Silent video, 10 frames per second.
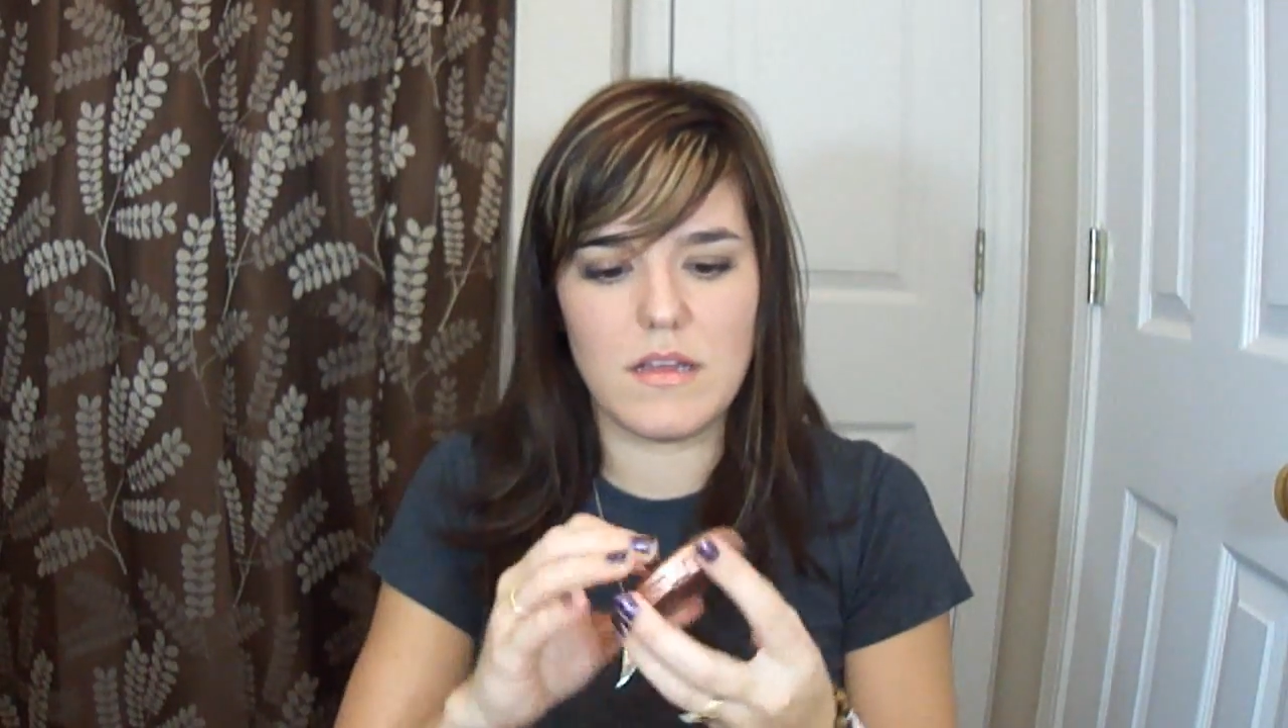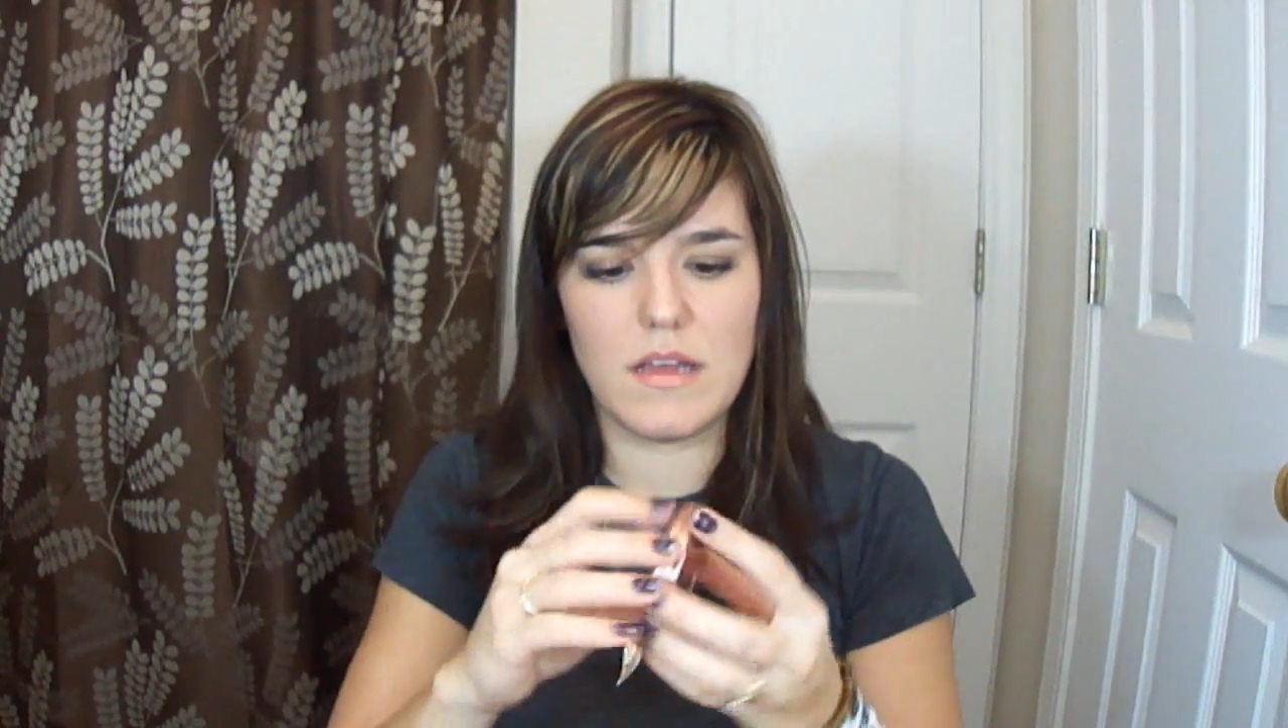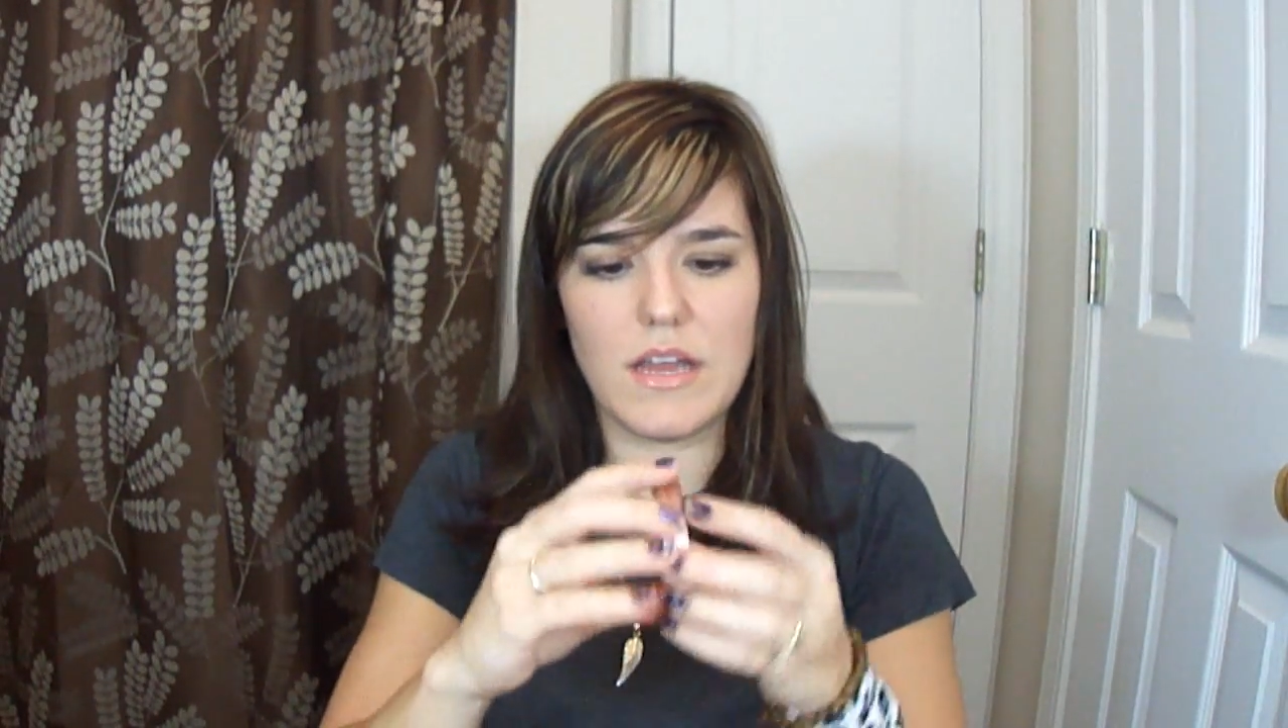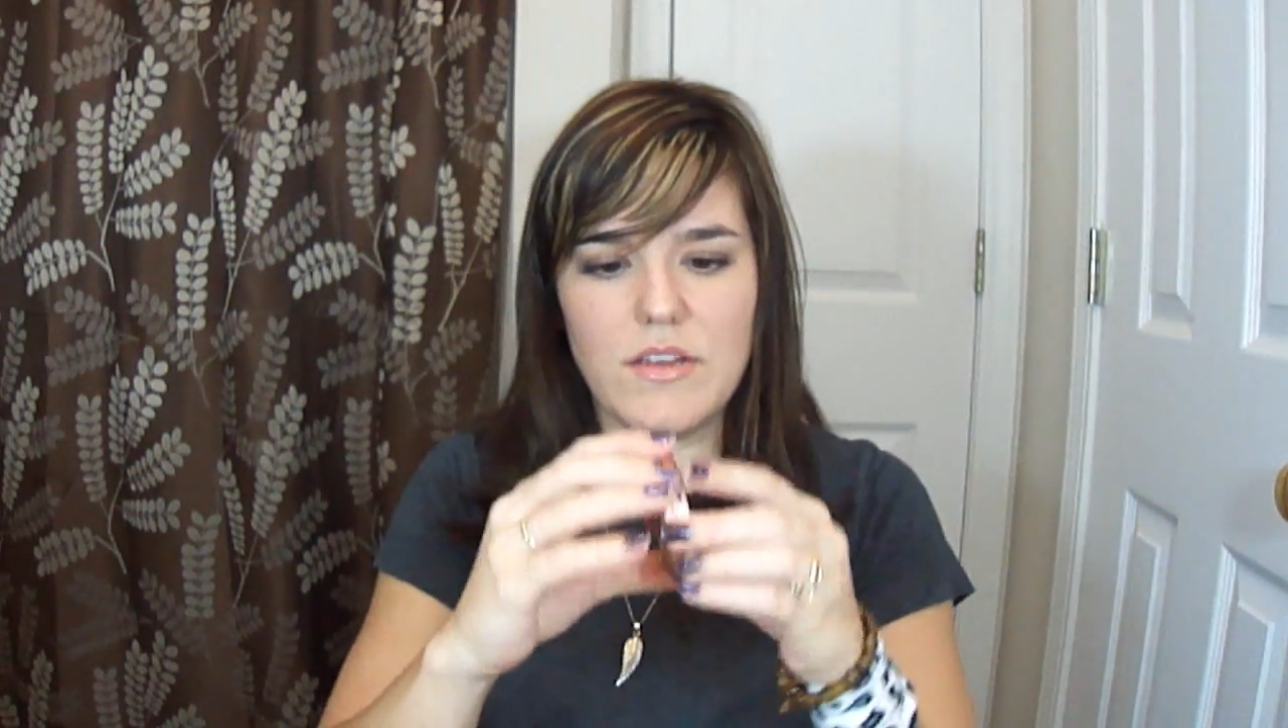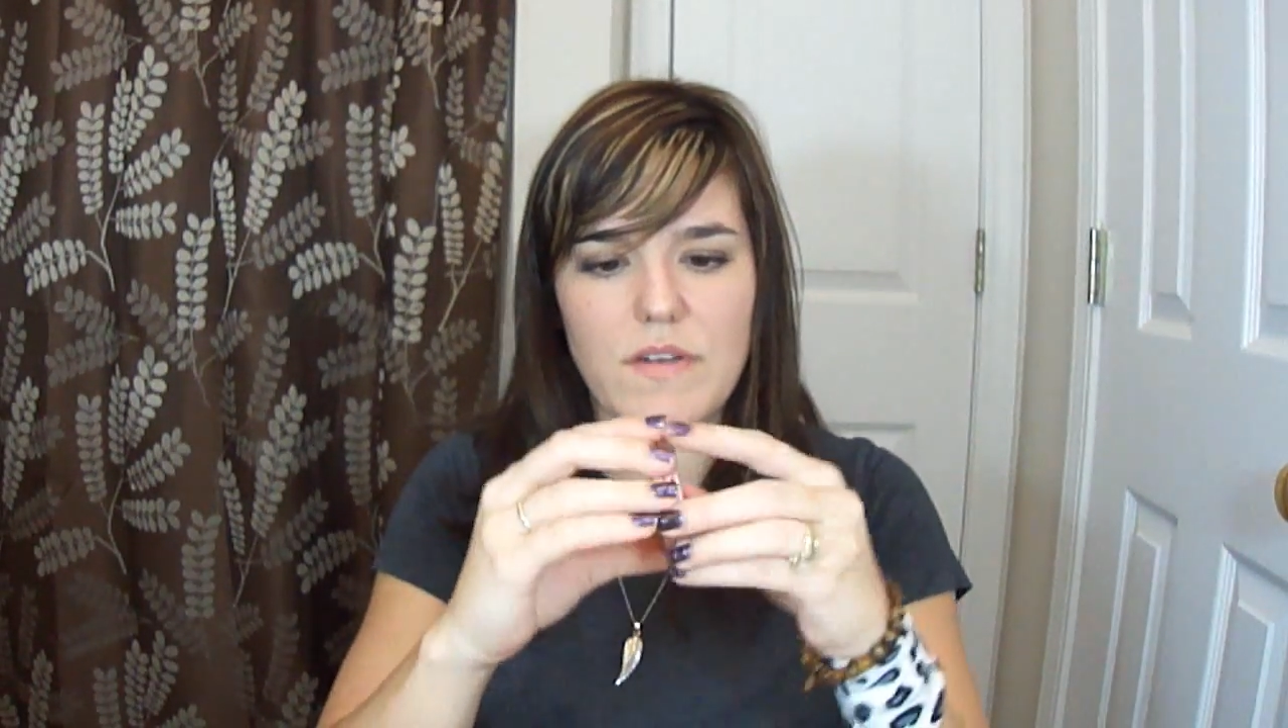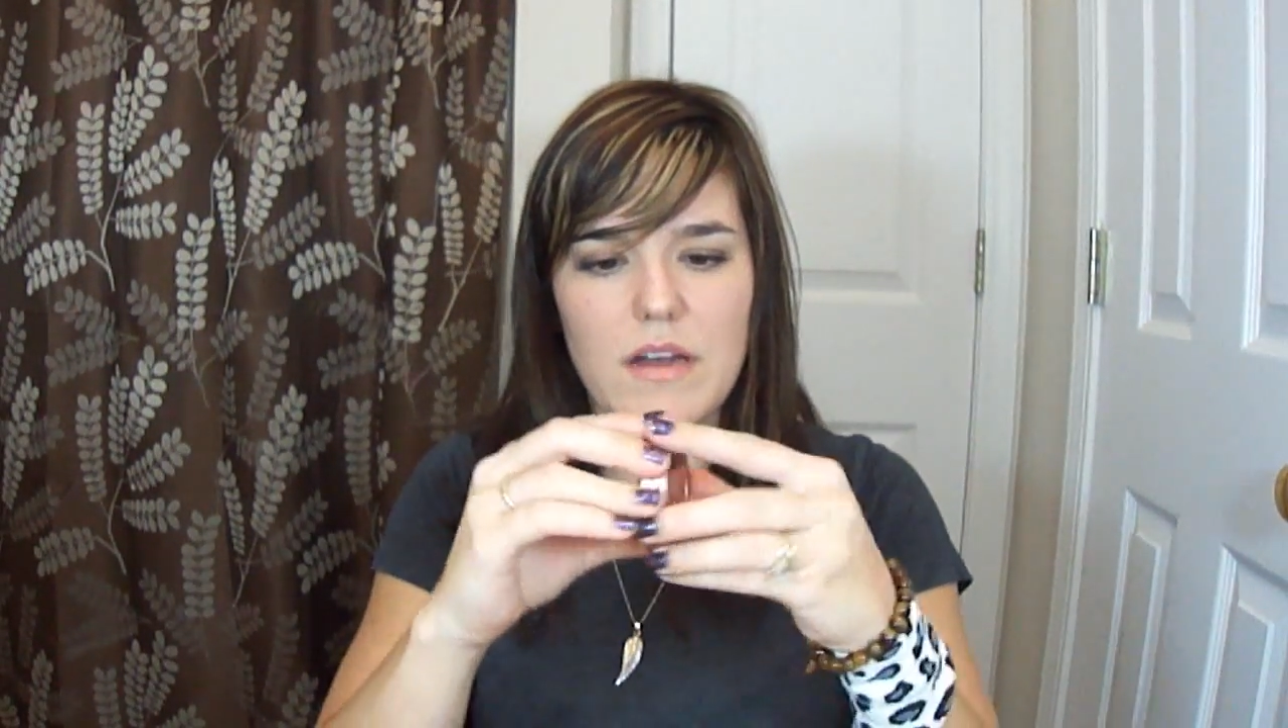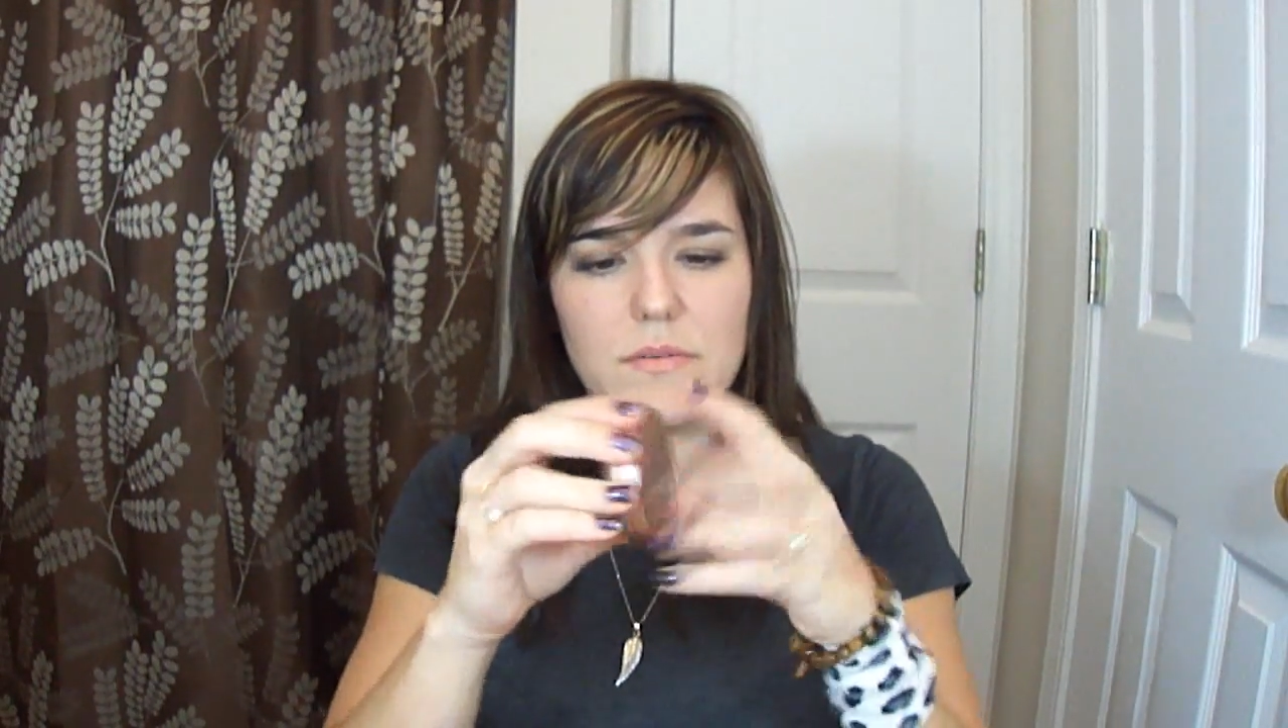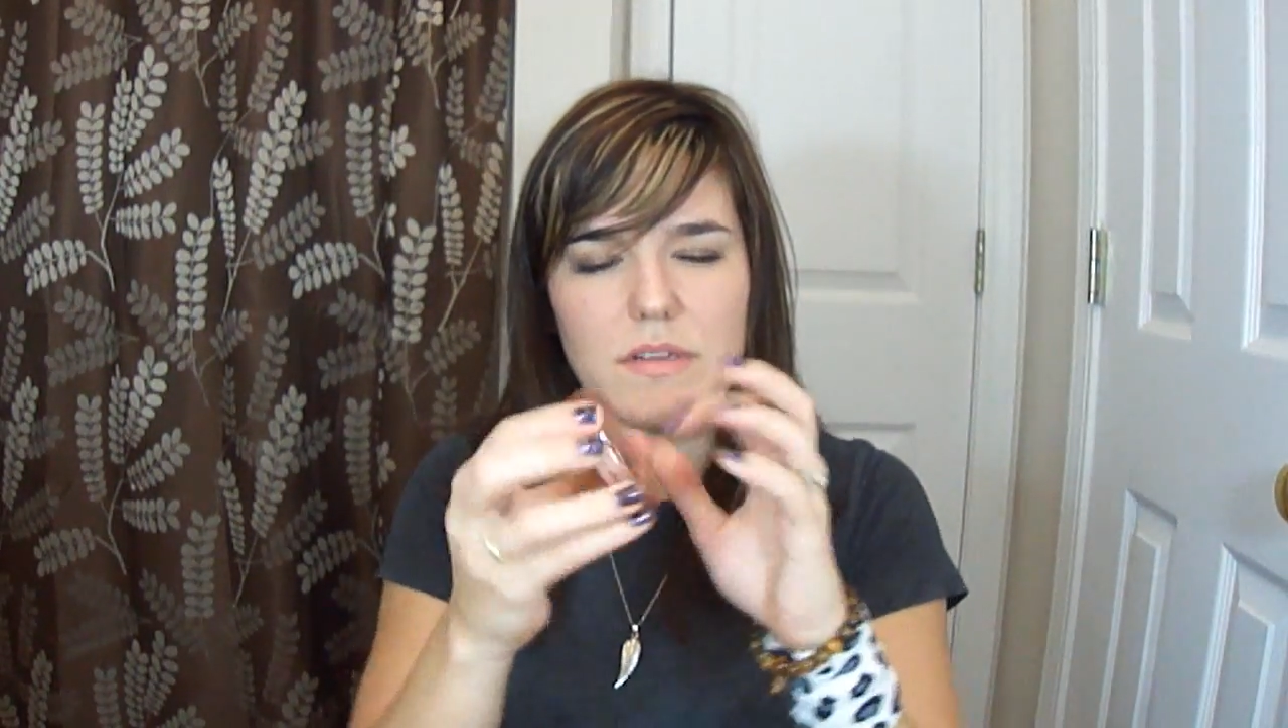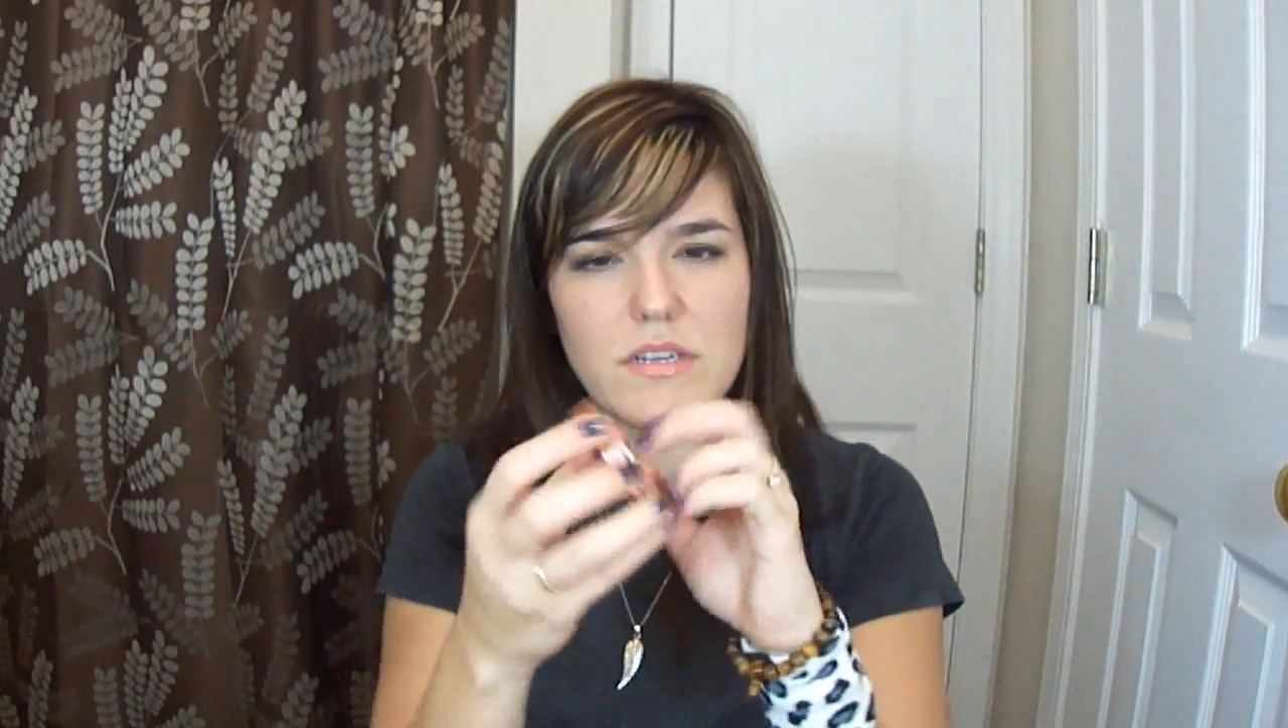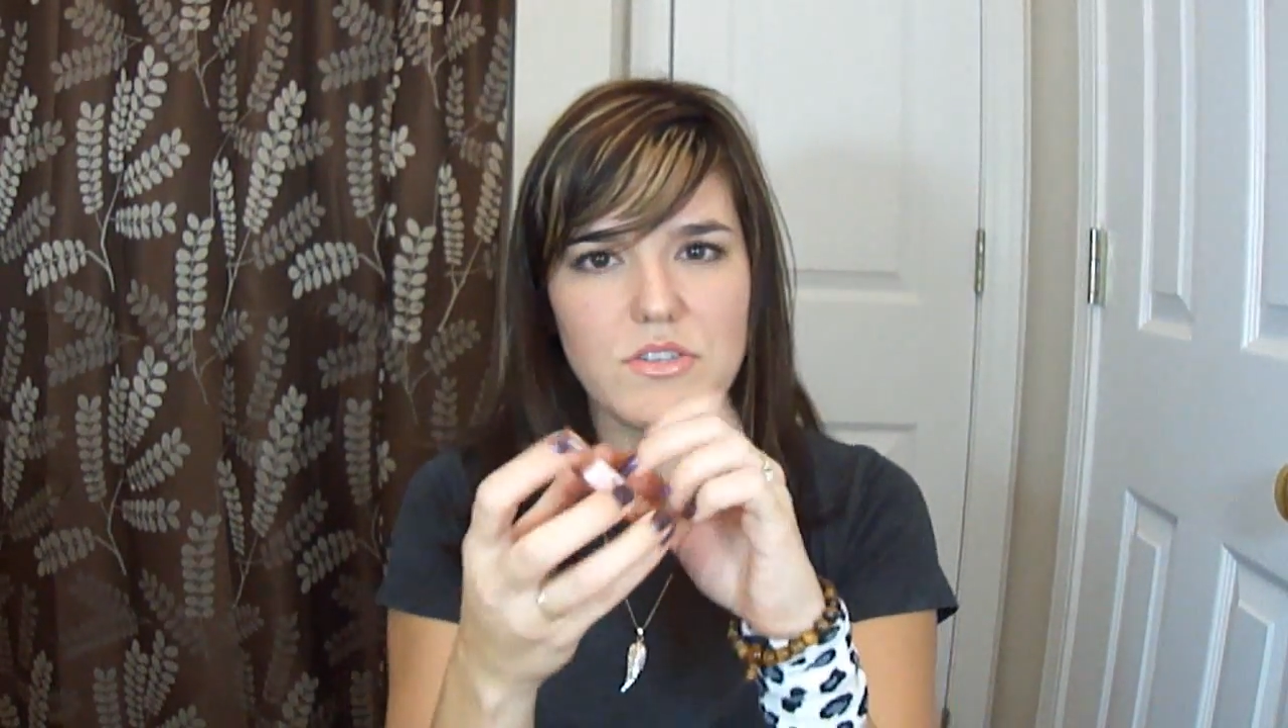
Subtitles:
And you've got a really